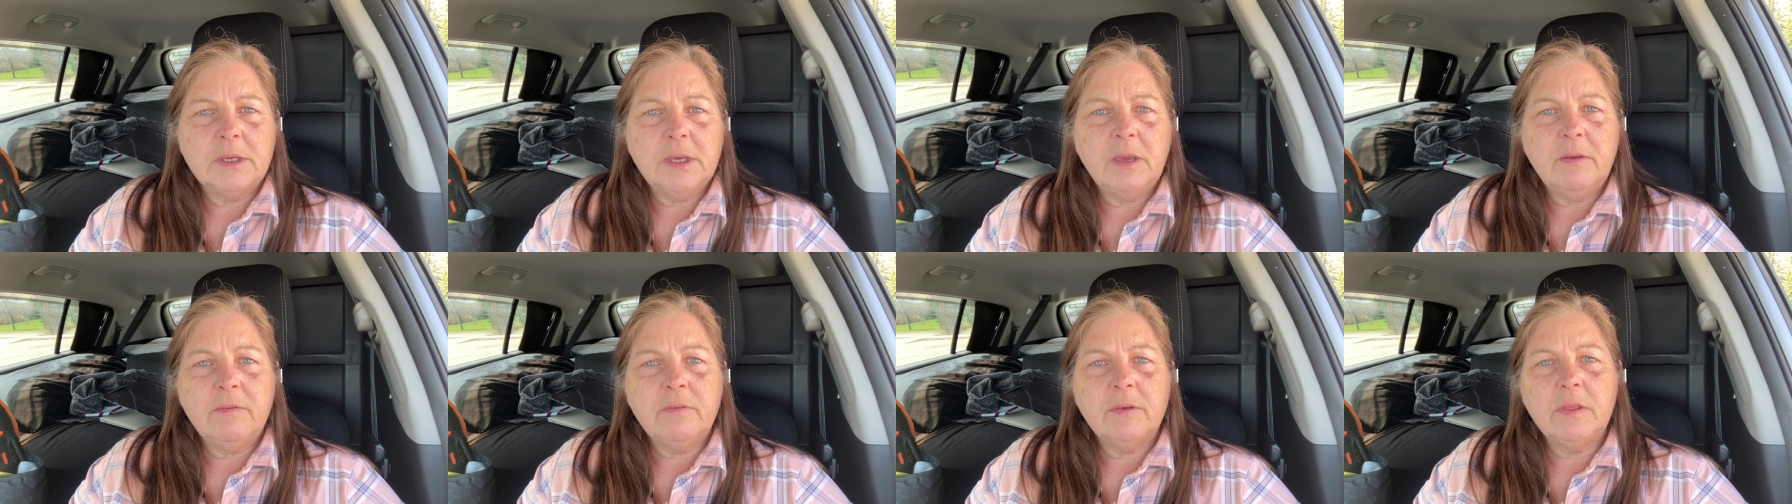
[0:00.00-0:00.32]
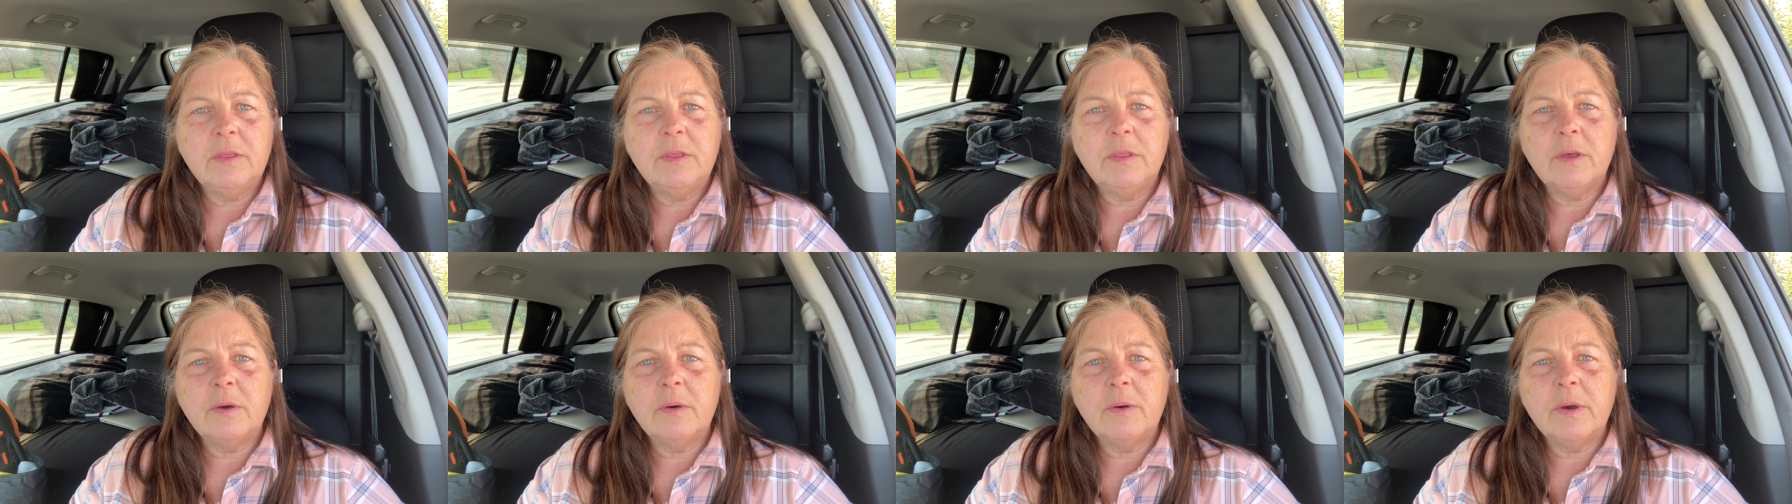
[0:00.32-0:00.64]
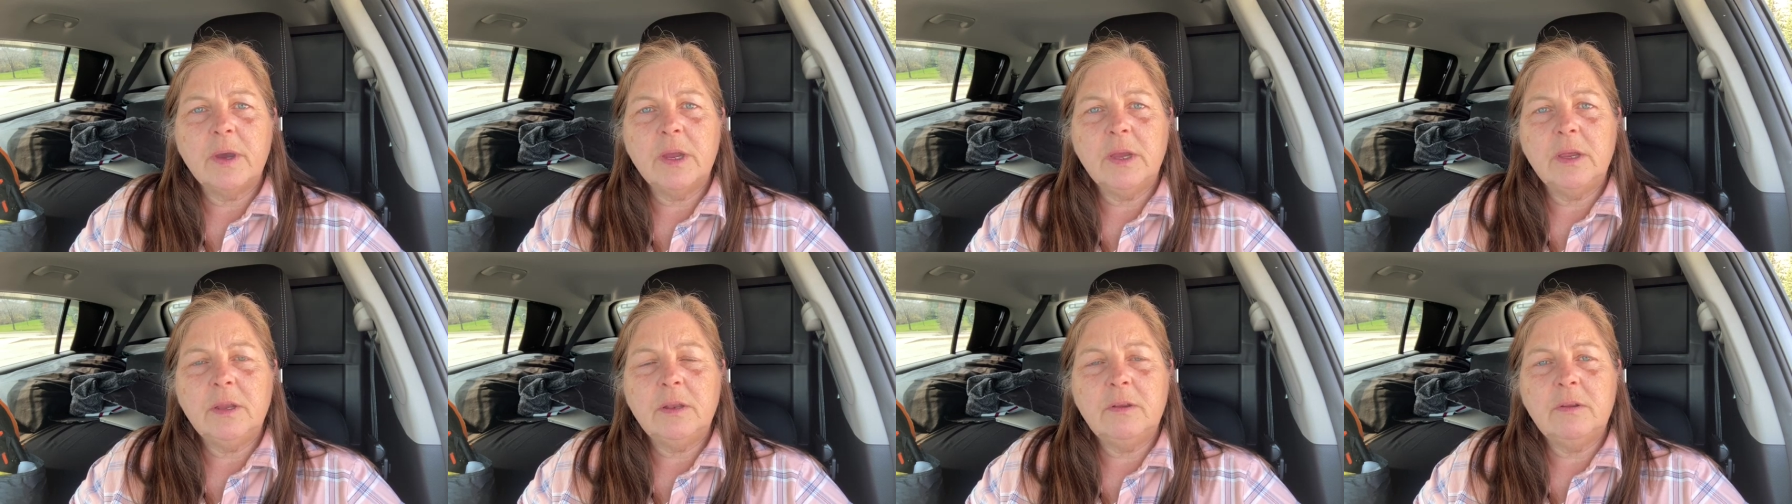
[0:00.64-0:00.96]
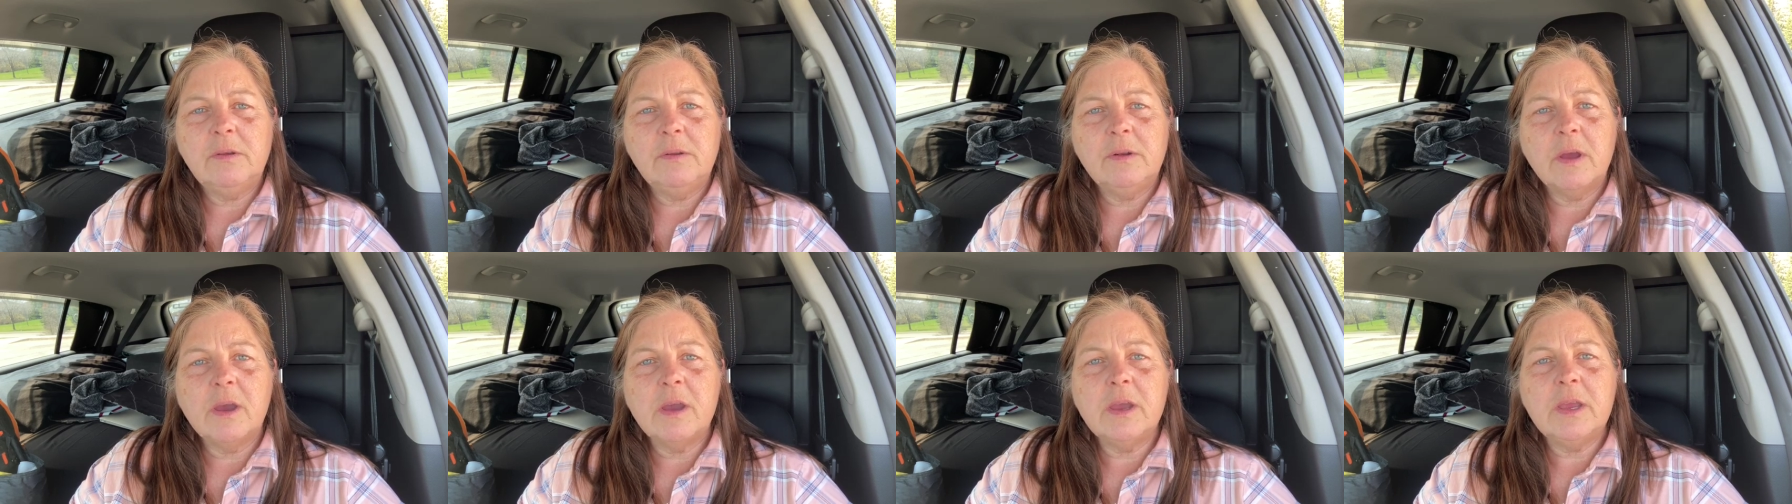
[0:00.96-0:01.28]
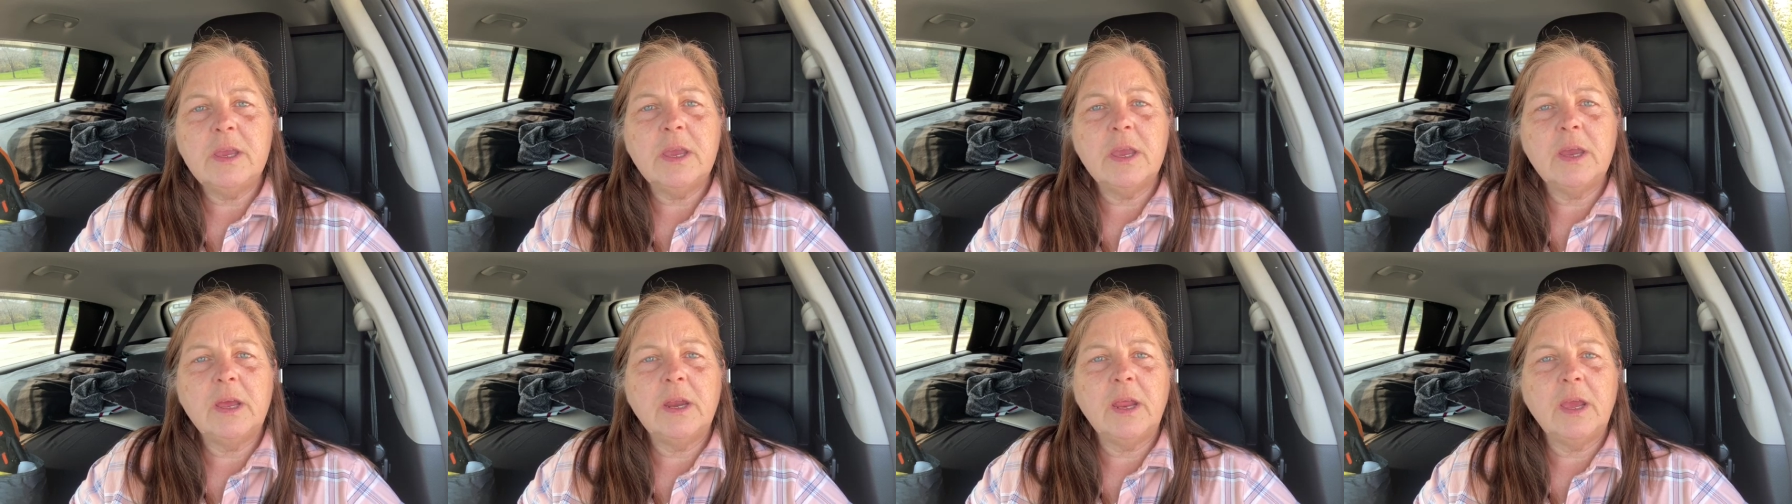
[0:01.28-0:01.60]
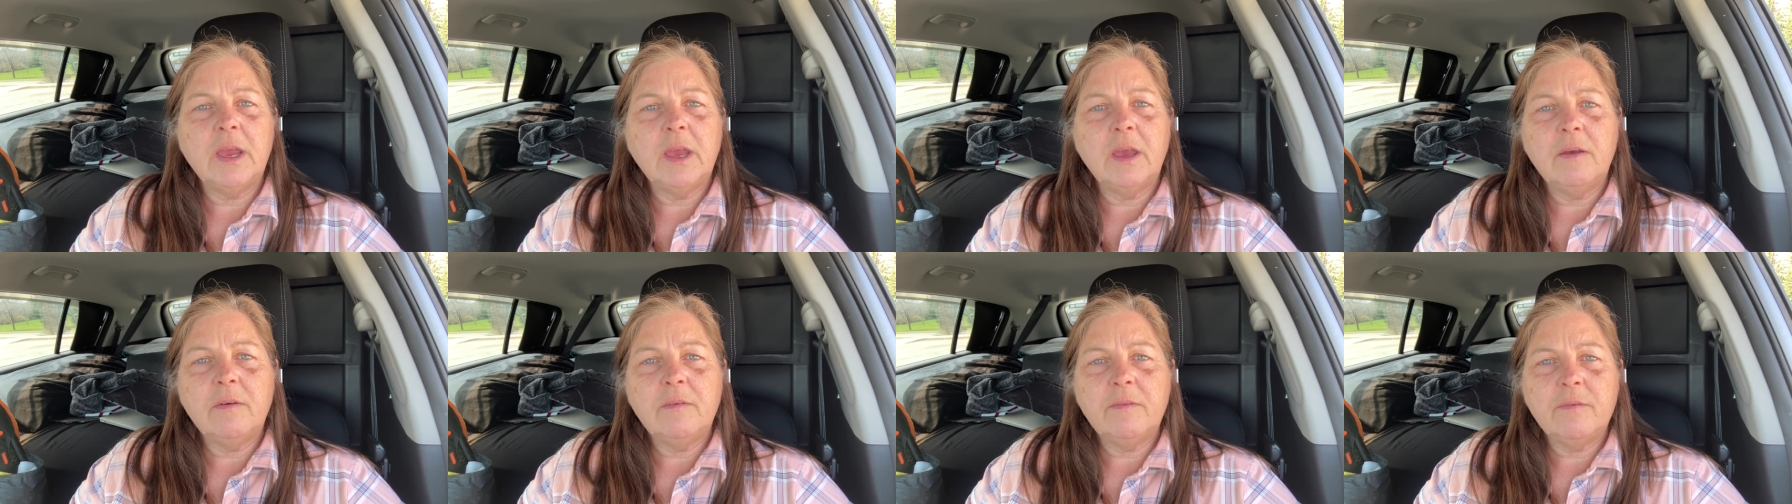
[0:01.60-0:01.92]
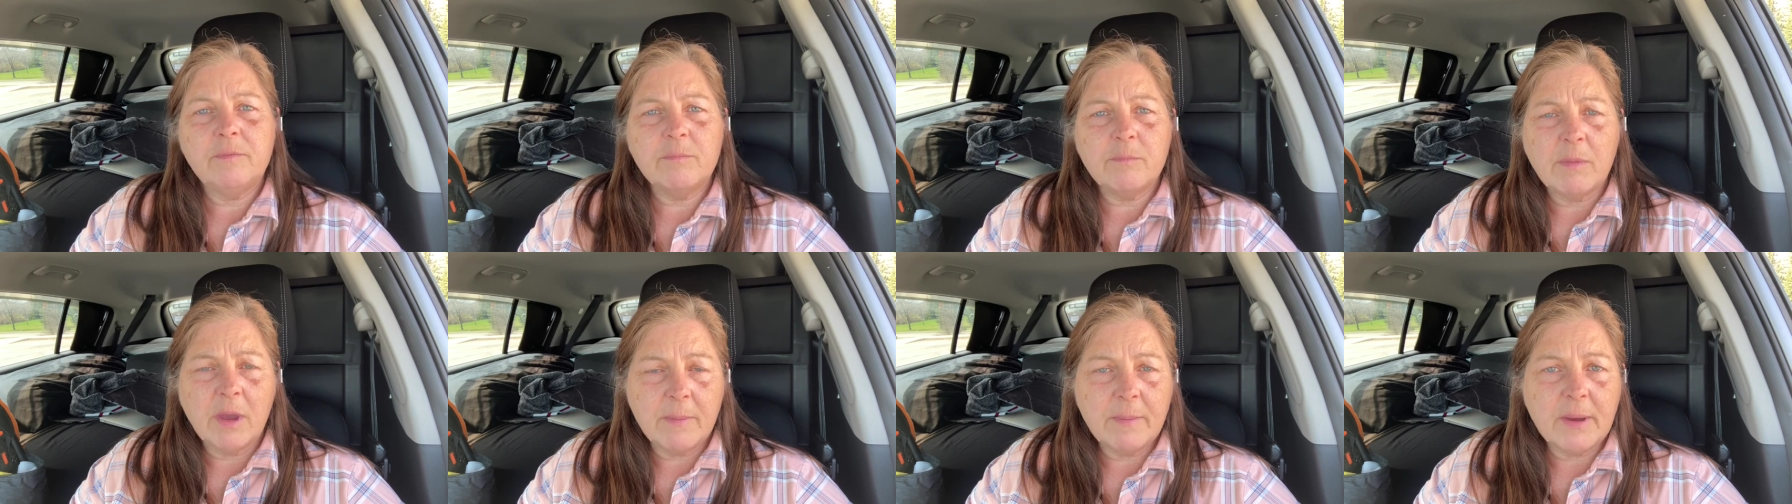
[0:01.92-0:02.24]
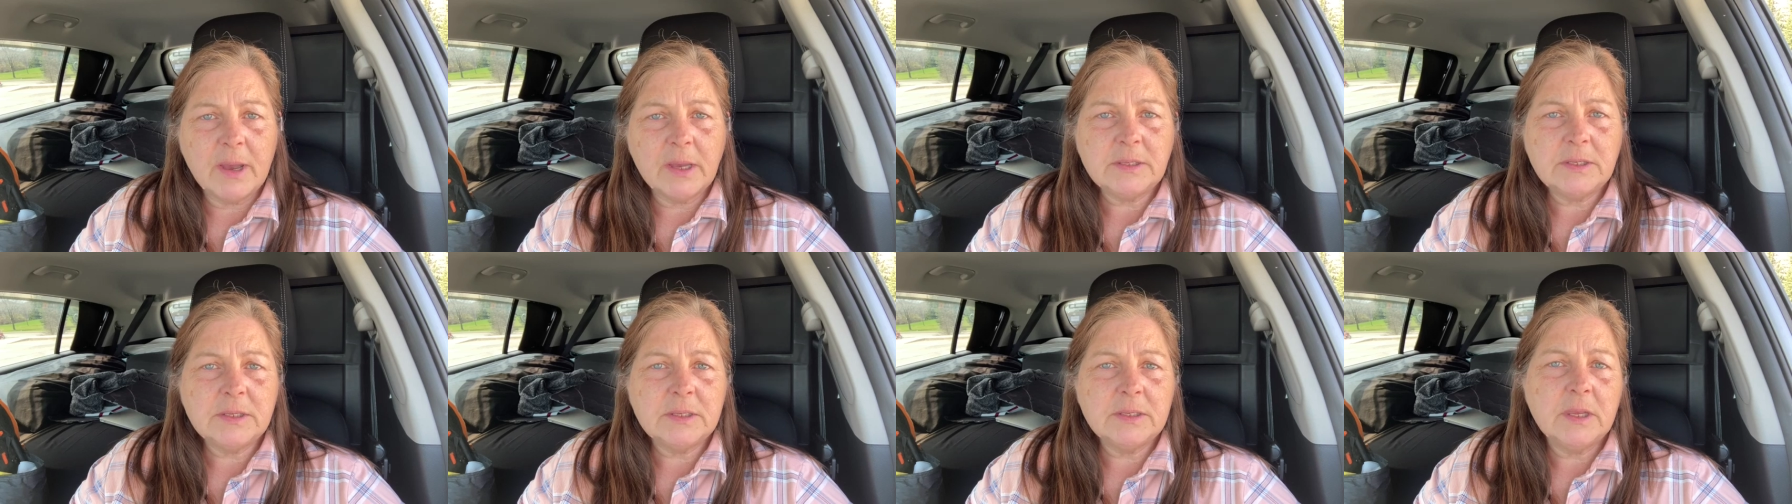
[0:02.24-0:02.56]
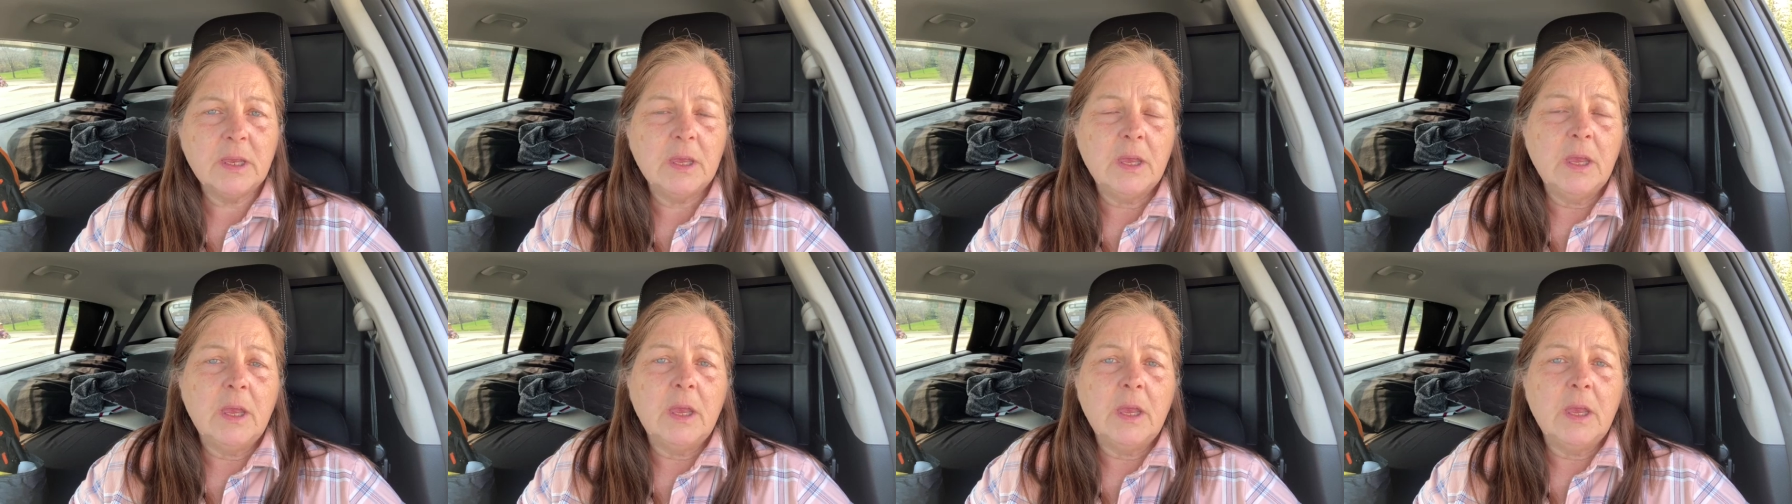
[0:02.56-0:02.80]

Even though I do not yet have my bus,